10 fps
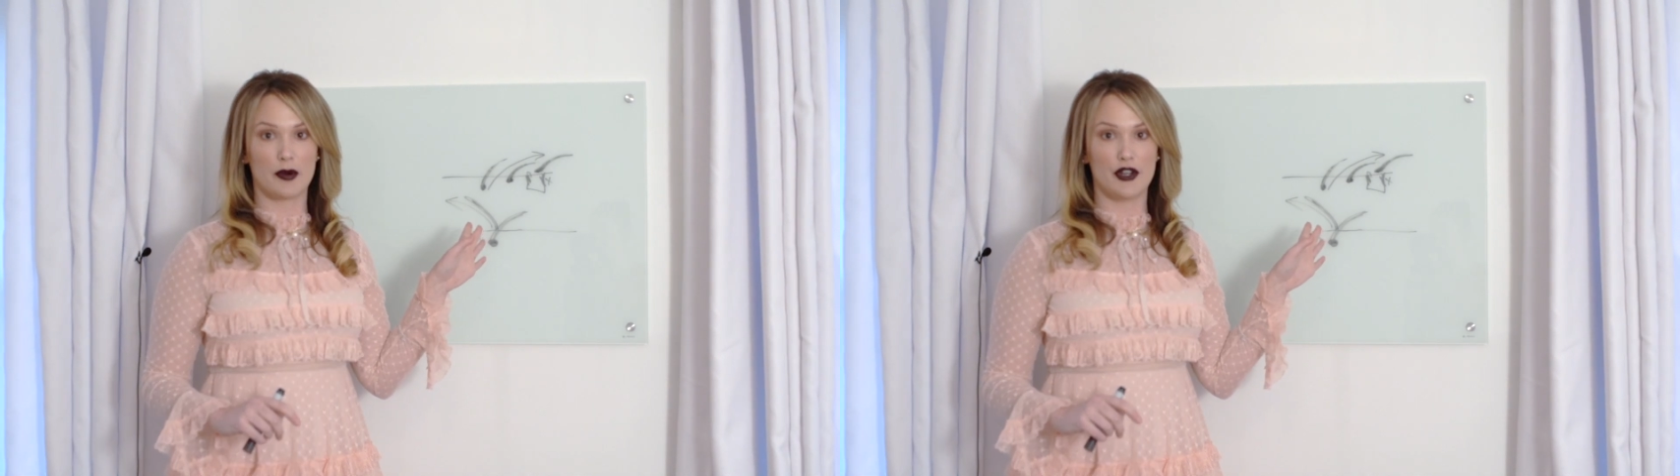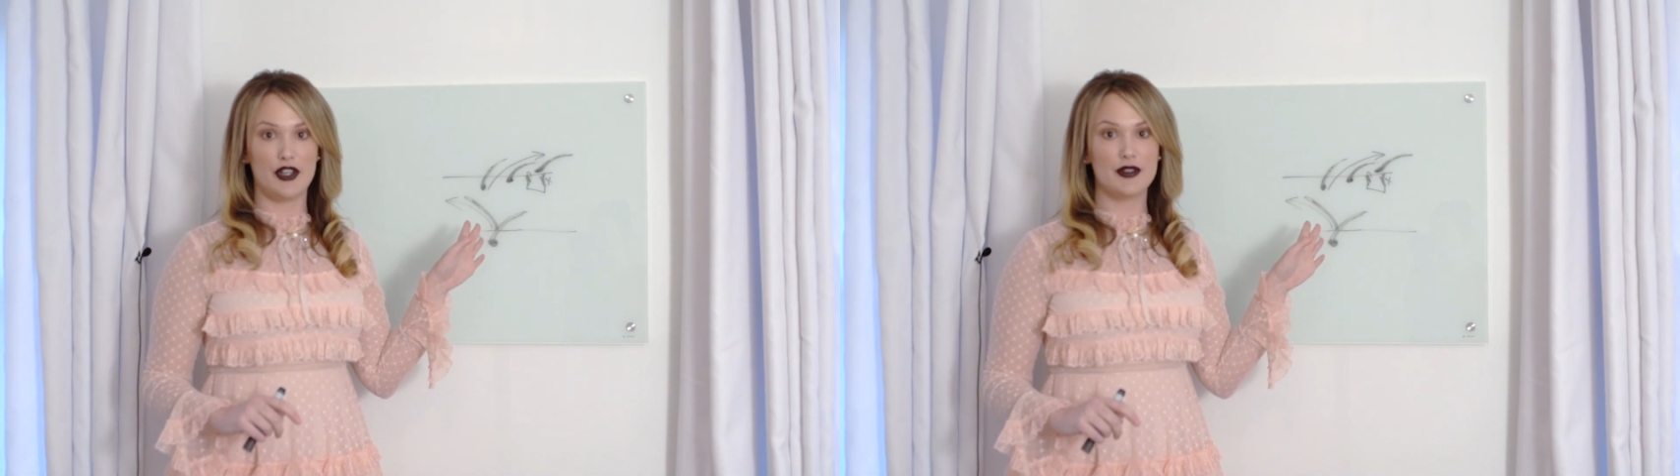
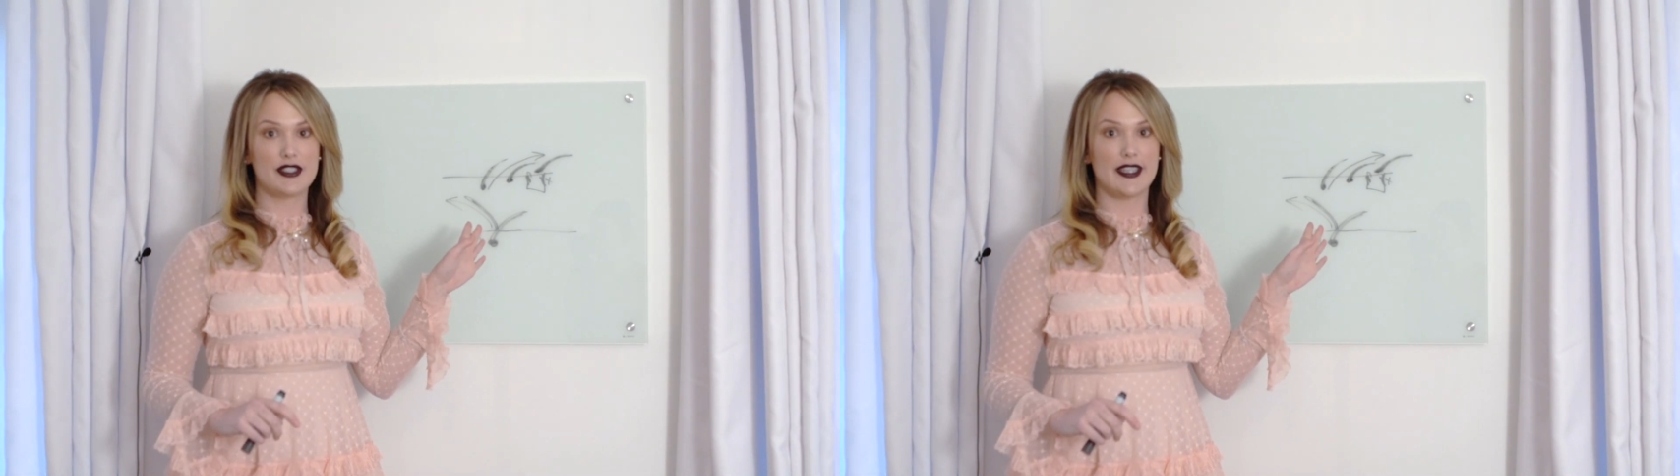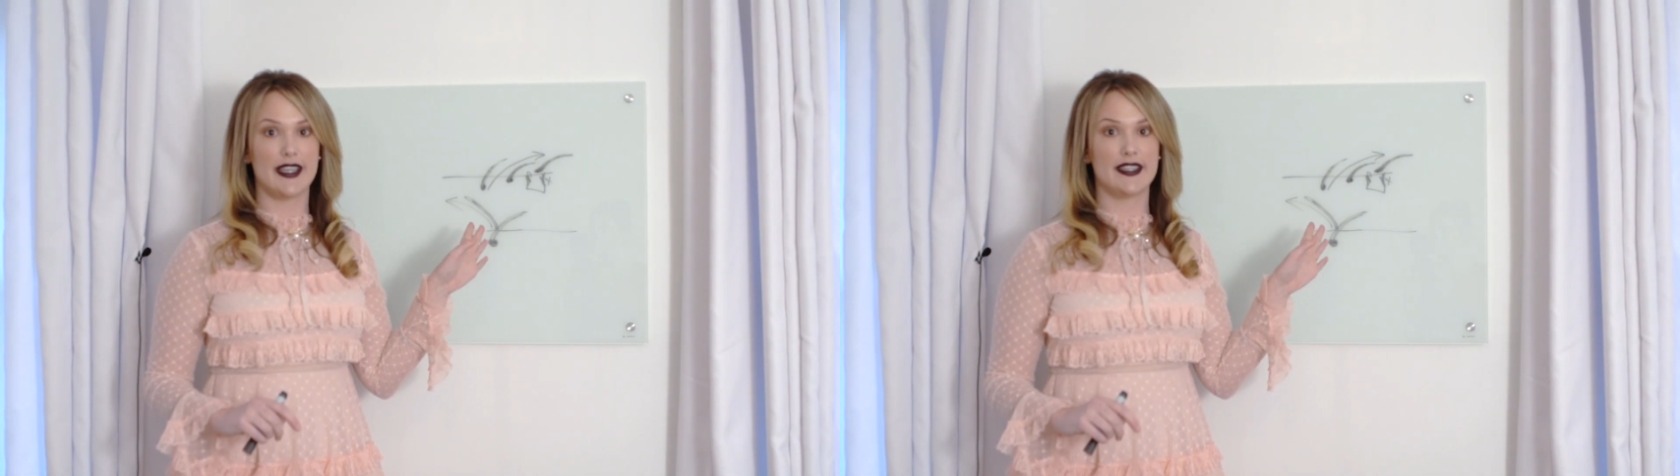
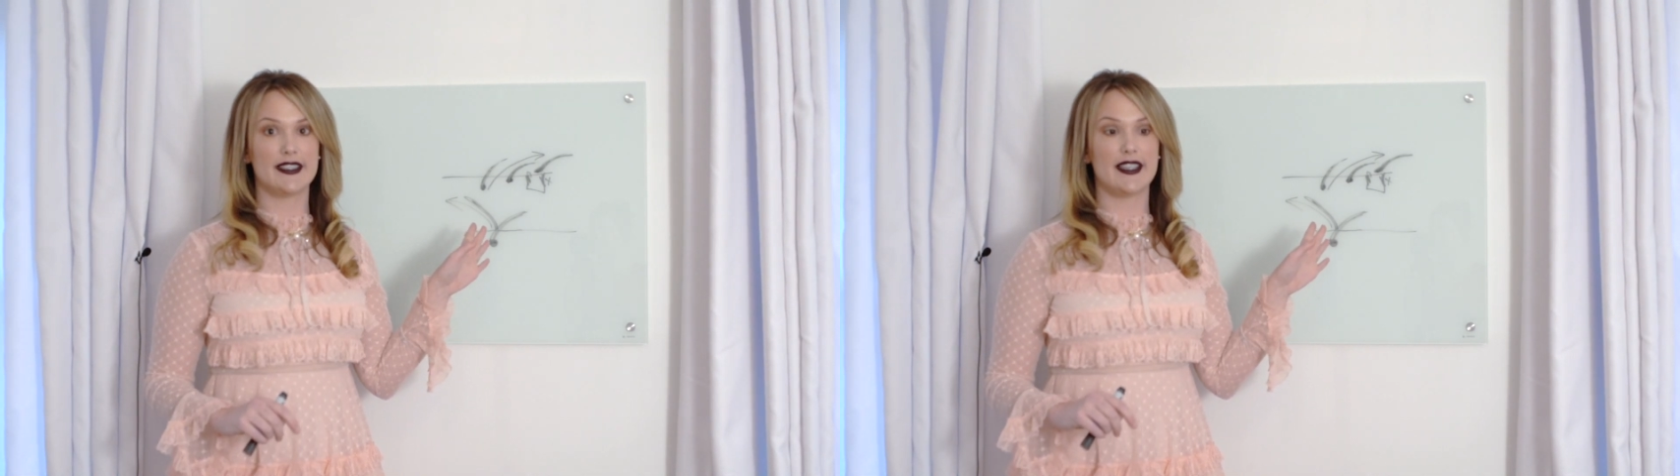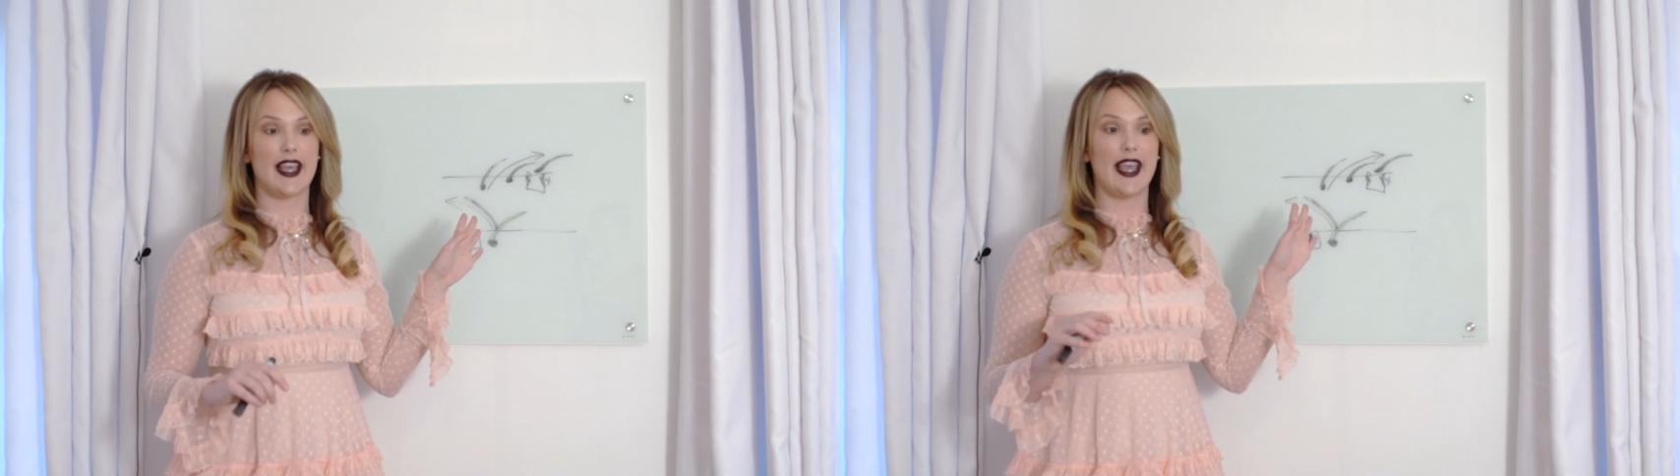
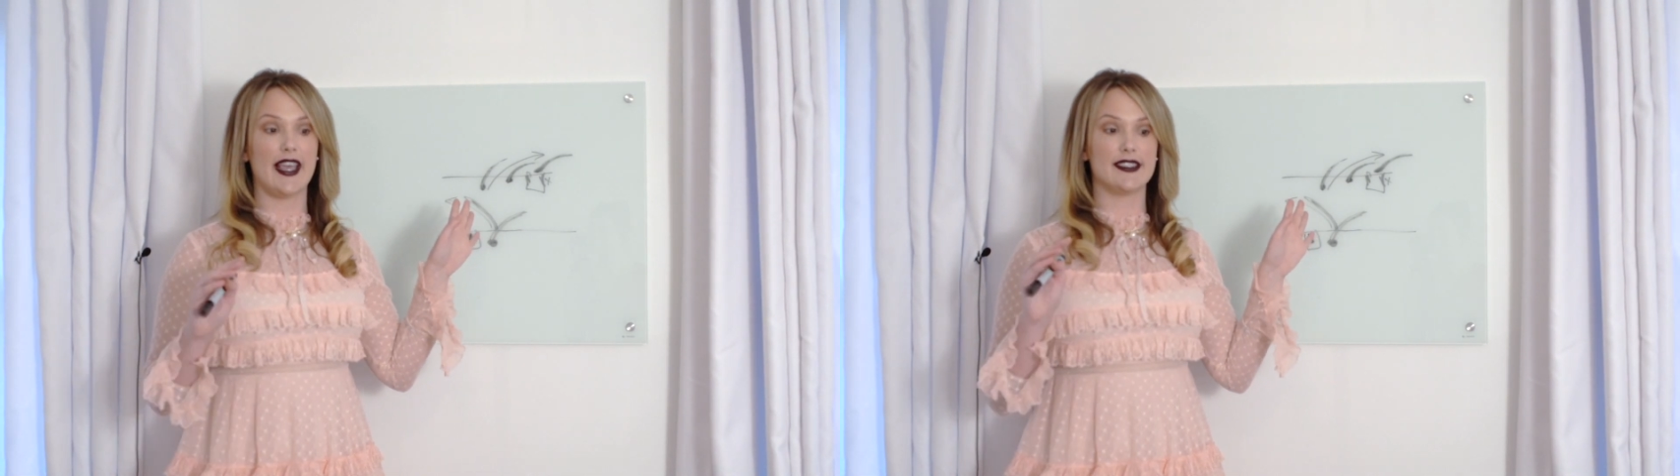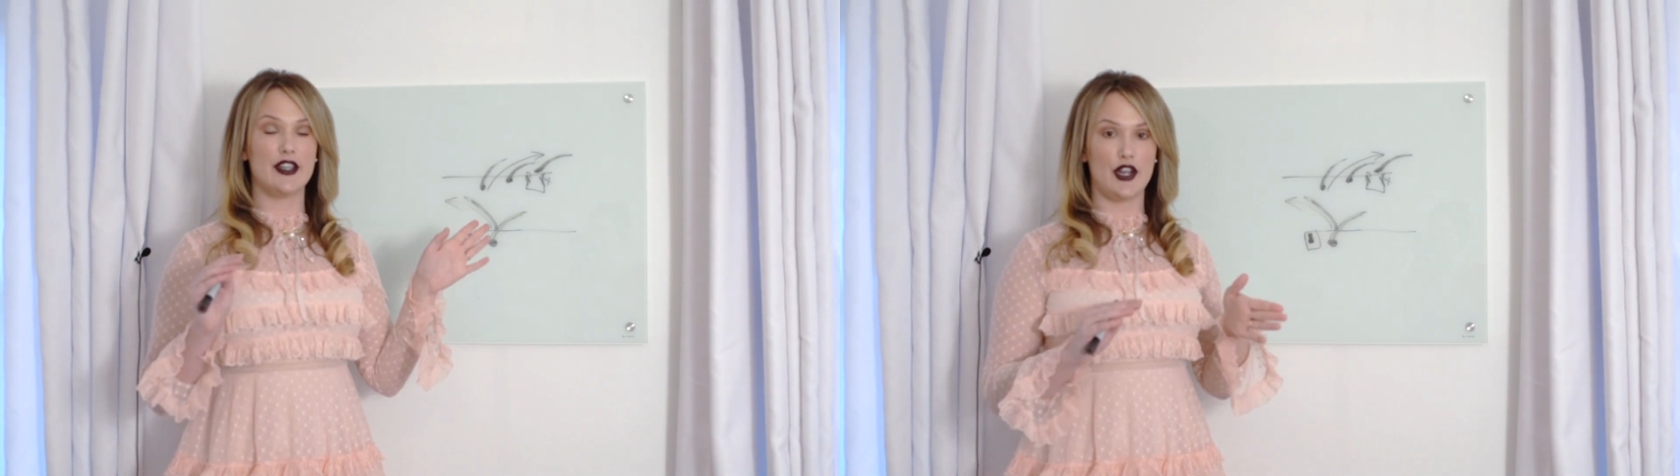produces
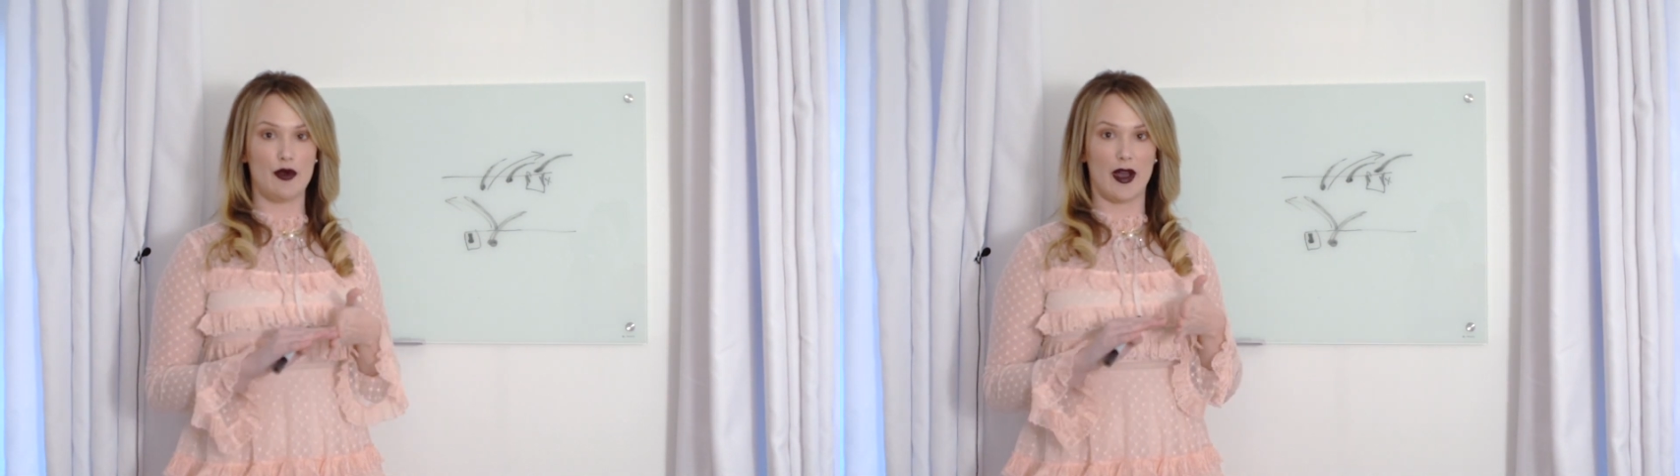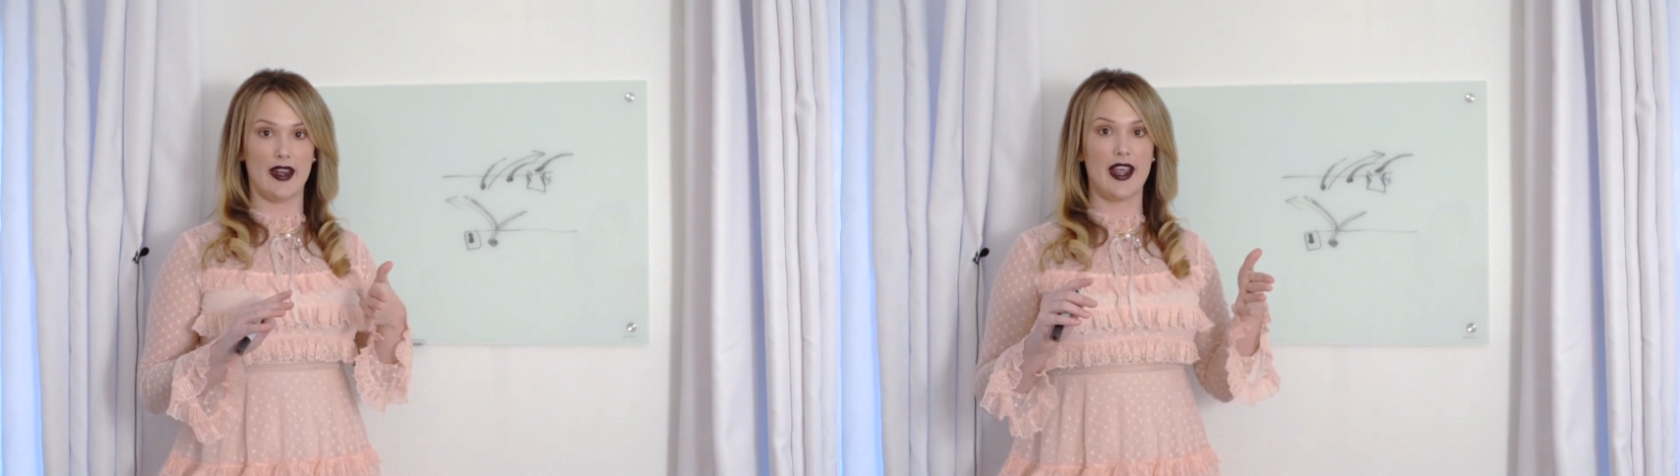is a
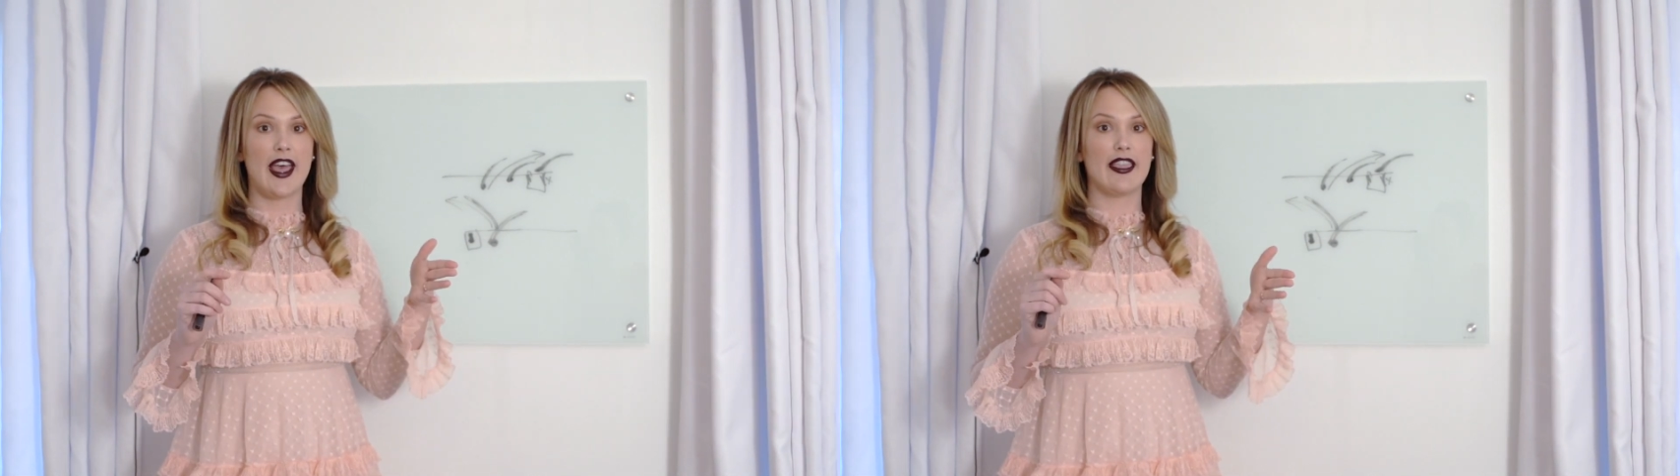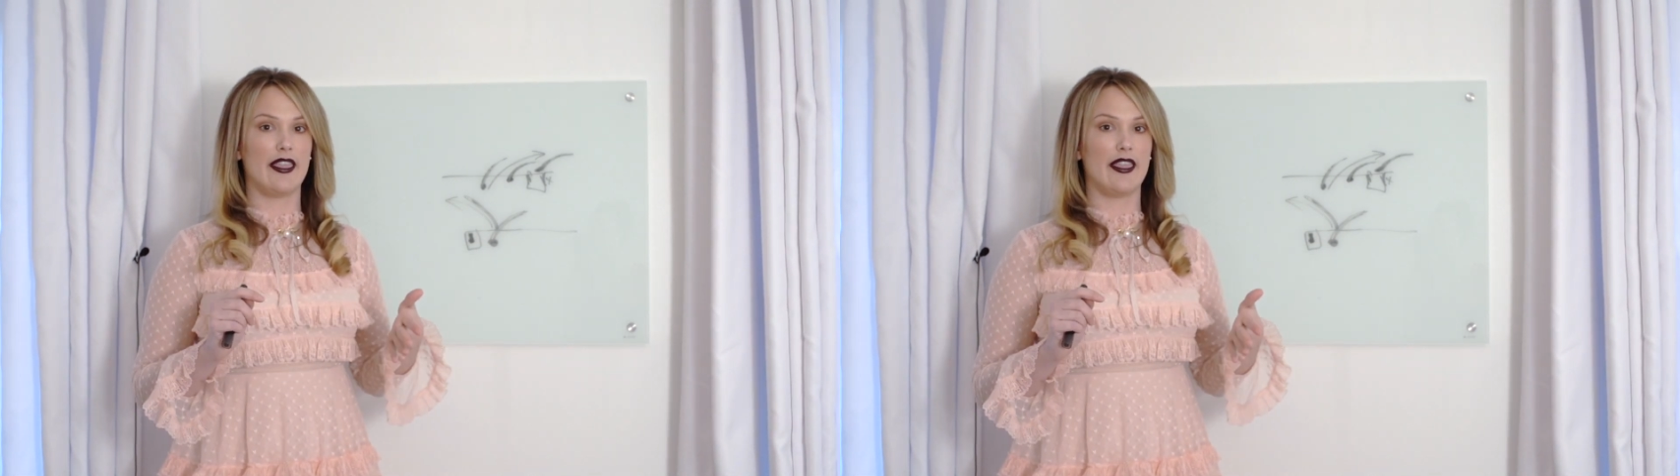new one.